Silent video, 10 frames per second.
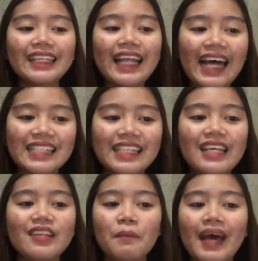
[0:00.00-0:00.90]

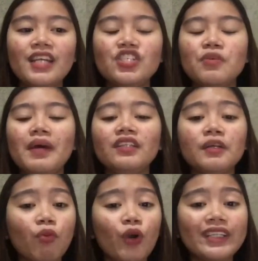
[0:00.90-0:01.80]
lastly, the Management
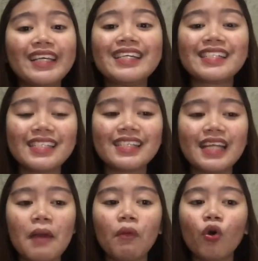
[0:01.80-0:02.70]
Reporting
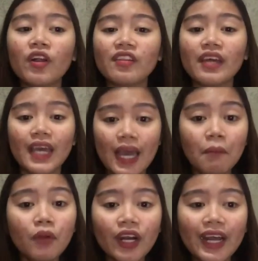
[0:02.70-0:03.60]
System or the
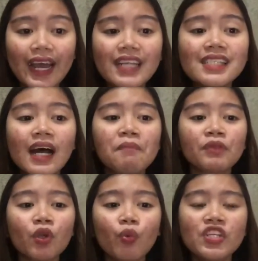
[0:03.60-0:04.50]
MRS,
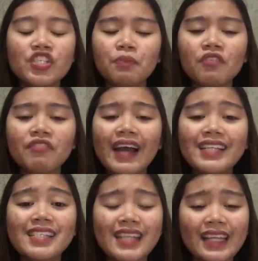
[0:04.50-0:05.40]
which
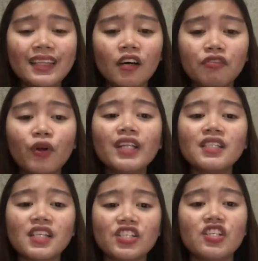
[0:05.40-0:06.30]
provides data for
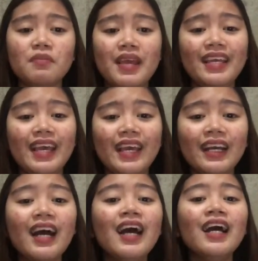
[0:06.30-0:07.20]
decision-making
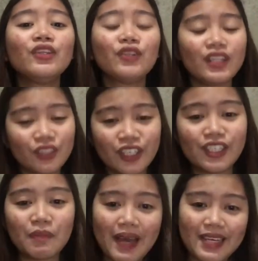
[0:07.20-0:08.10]
to
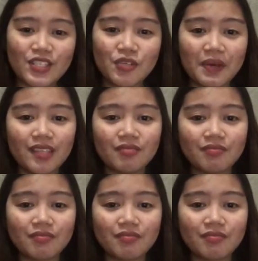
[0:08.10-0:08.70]
internal management.